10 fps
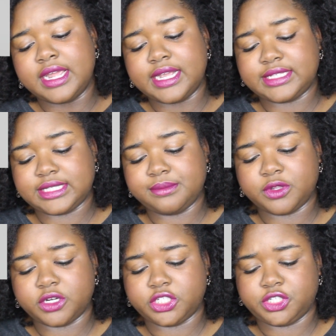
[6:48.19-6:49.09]
It's
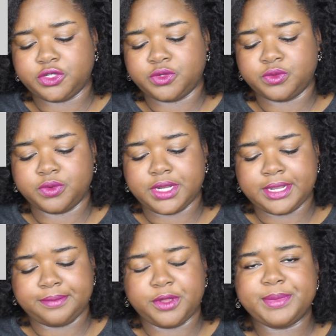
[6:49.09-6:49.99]
similar to
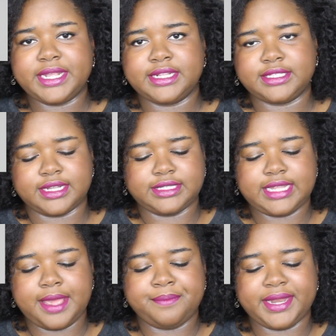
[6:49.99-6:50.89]
Moment in the
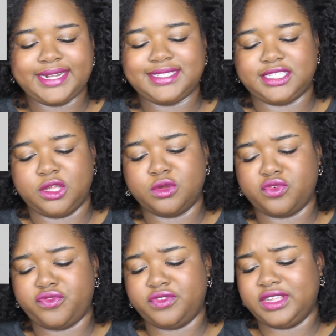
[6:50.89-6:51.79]
Sunset, but it's so
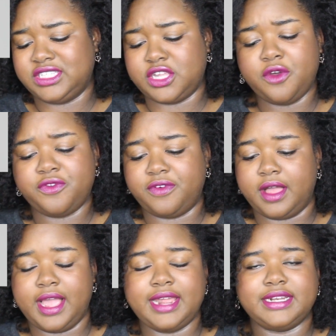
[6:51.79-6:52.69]

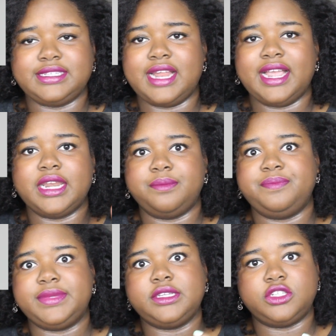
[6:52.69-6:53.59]
fine. It's not going
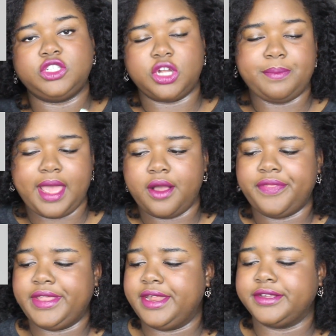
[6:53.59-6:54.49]
to jump out
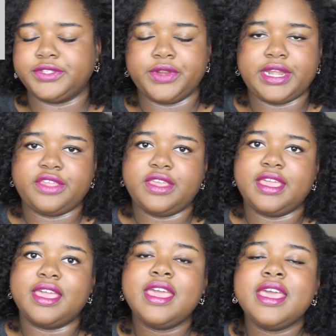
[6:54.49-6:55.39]
on the nails or
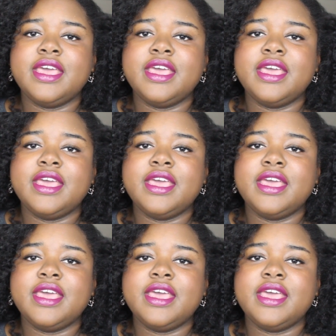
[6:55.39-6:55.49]
anything.